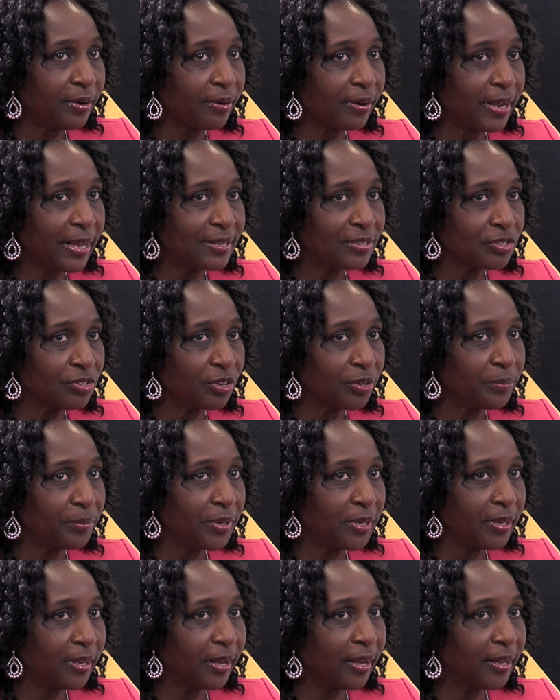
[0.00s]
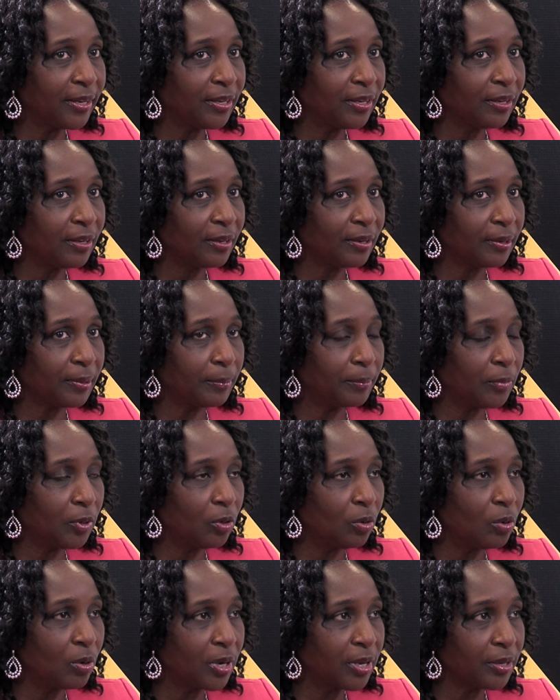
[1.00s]
there has not been any
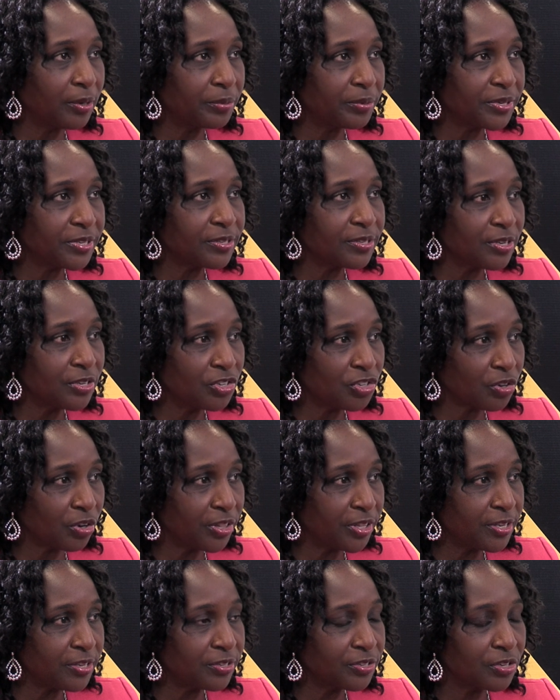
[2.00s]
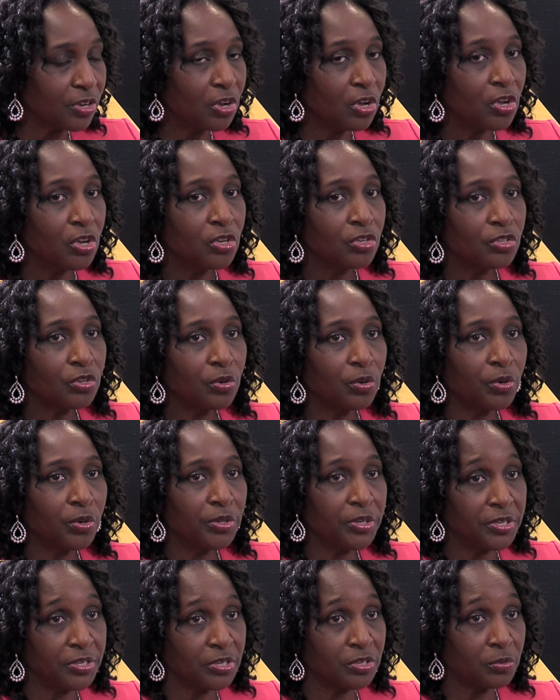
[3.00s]
um, local research on mm -hmm. this. Mm-hmm. So
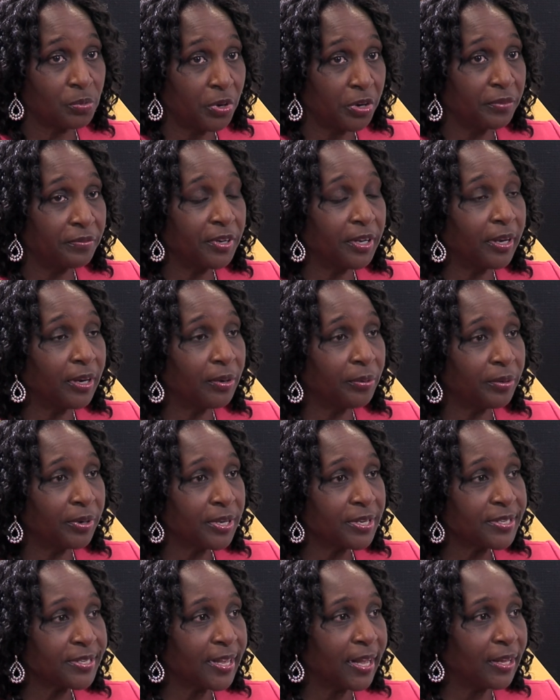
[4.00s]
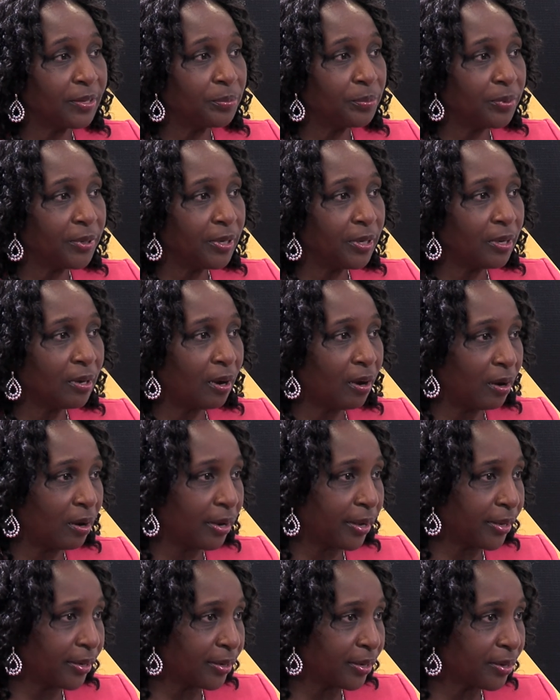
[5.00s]
this is one of the areas that we
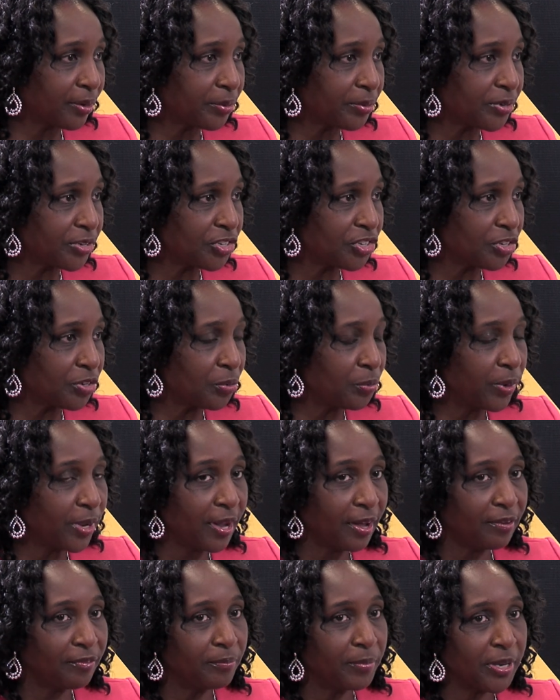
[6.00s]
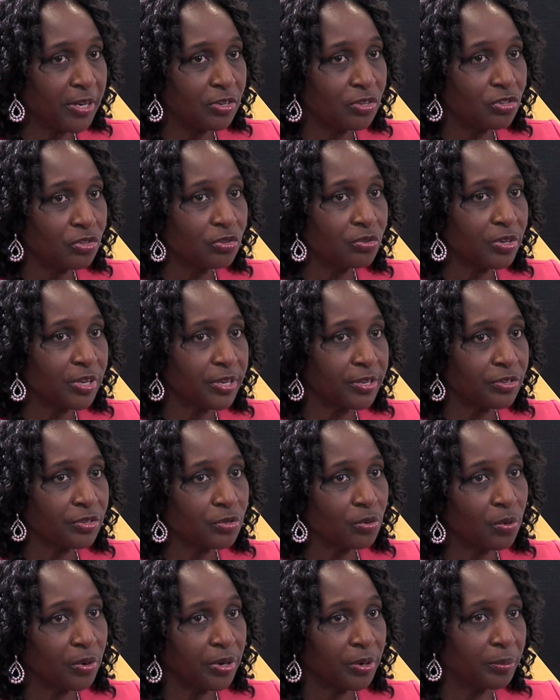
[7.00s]
are encouraging. We have many
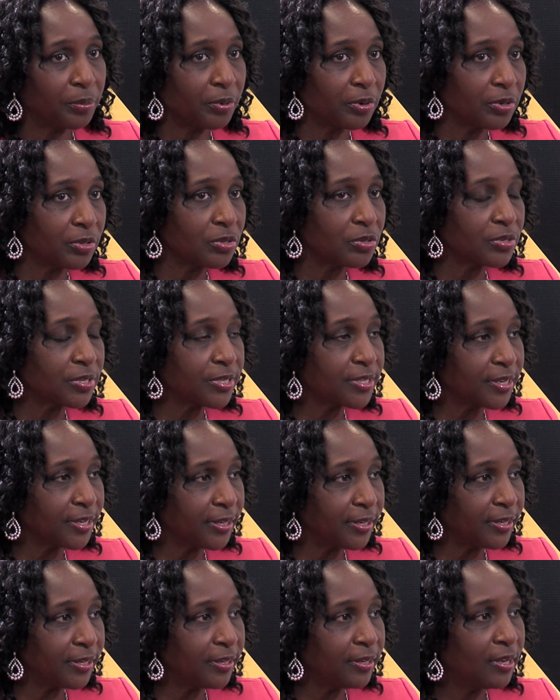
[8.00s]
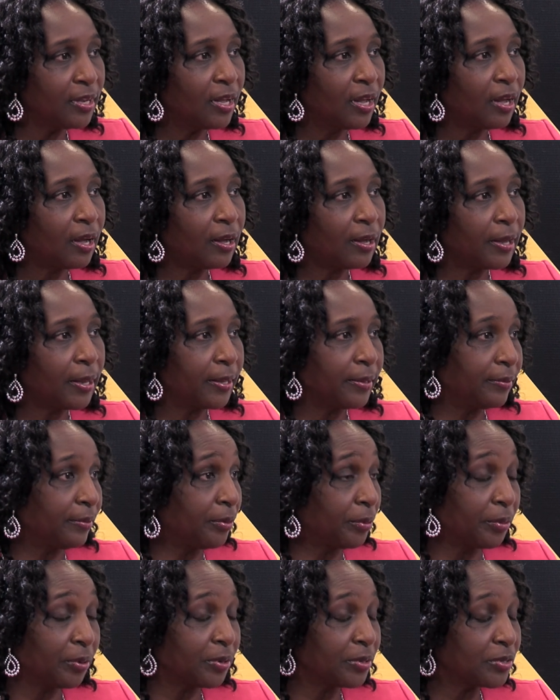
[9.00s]
students going abroad to study, and
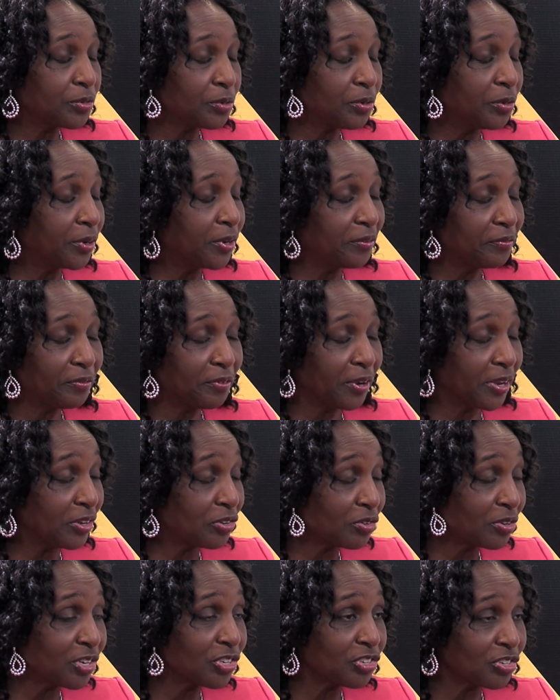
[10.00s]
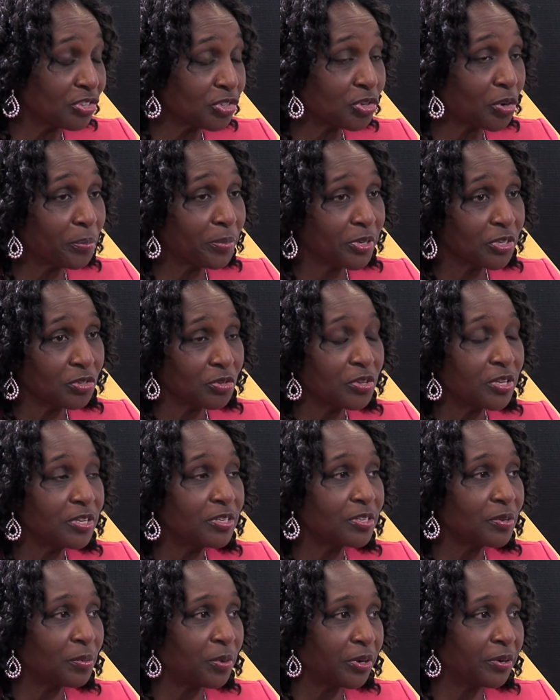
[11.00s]
they're also looking for education topics. So
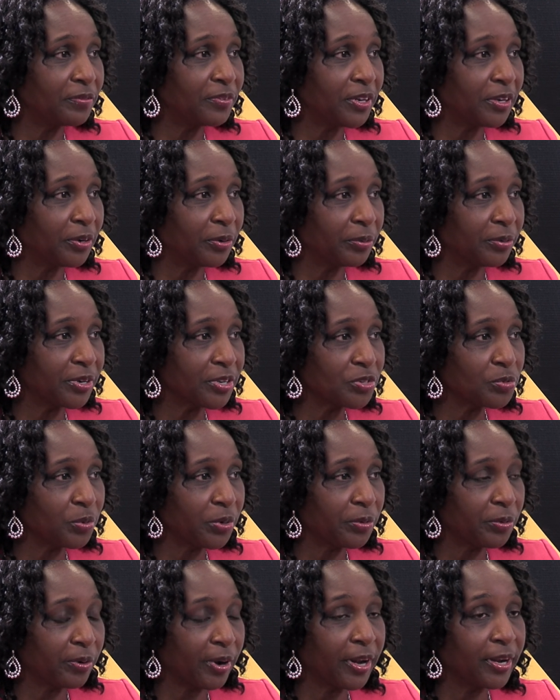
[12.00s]
these are one of the areas we are